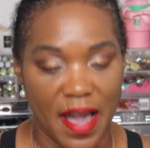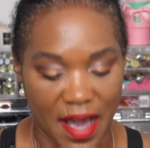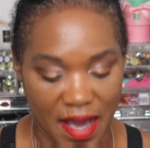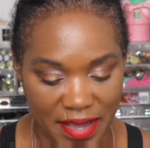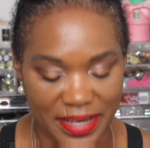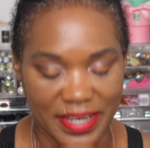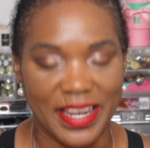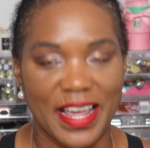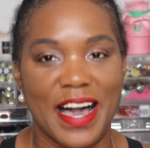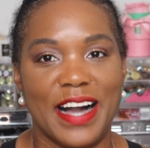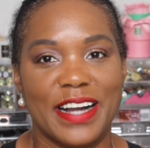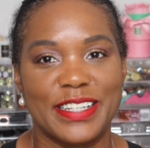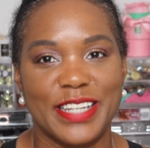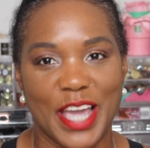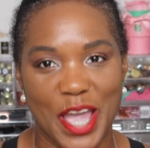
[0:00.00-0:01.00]

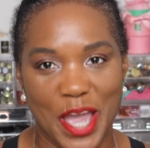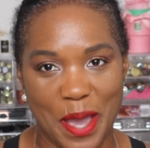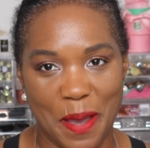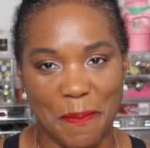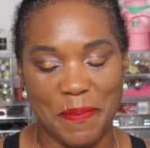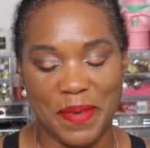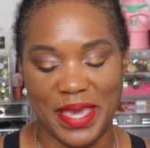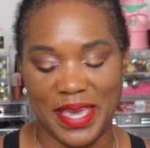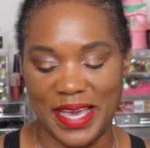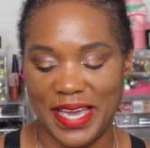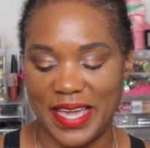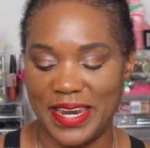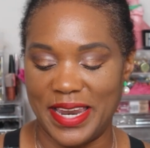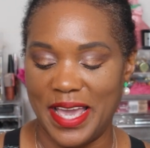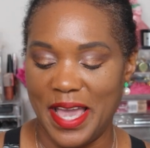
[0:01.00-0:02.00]
Unlocked
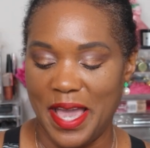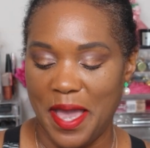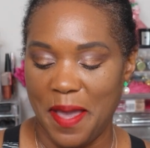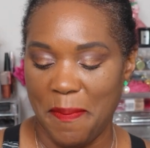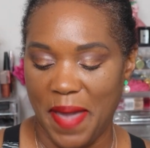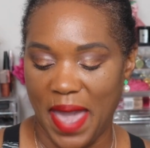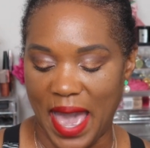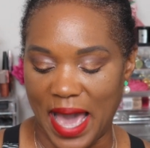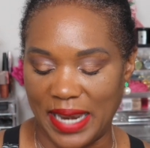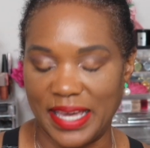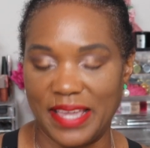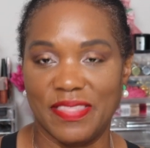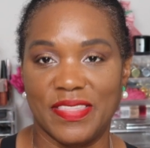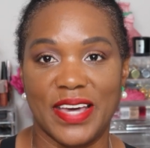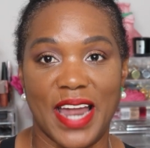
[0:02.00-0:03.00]
Ambient
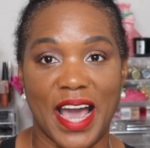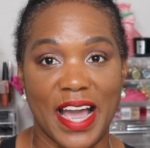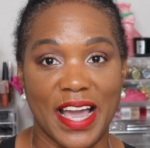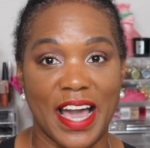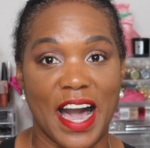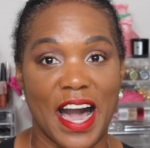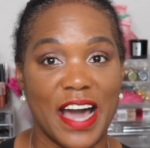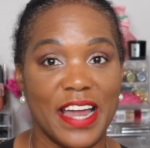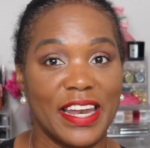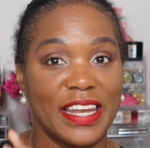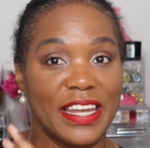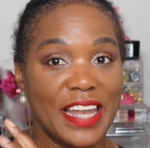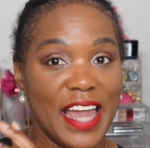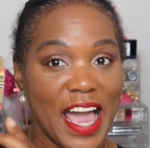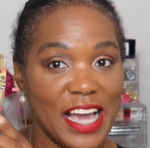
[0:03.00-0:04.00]
palette that I got
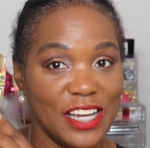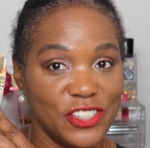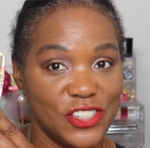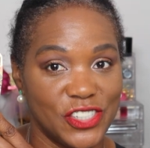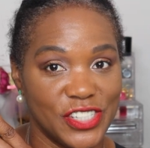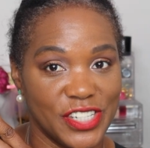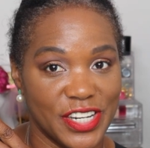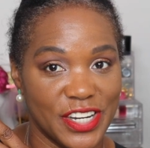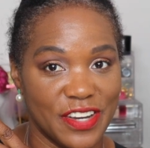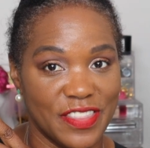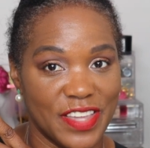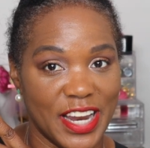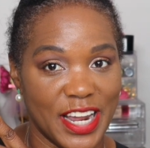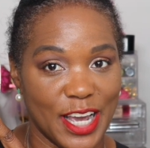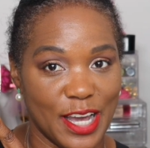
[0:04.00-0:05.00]
last year
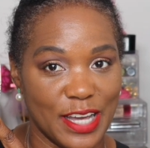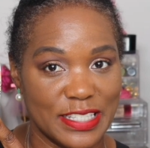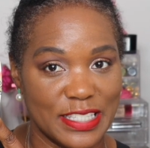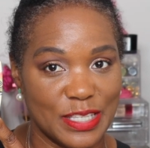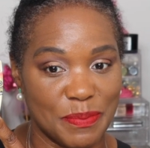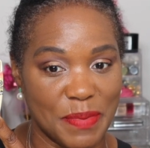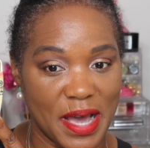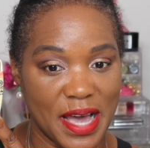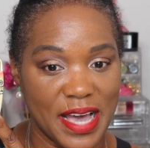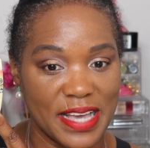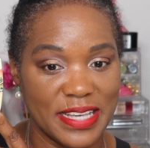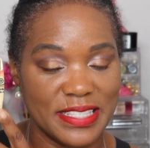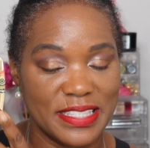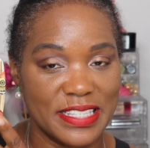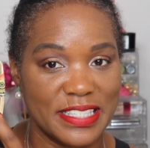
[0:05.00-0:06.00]
that I customized.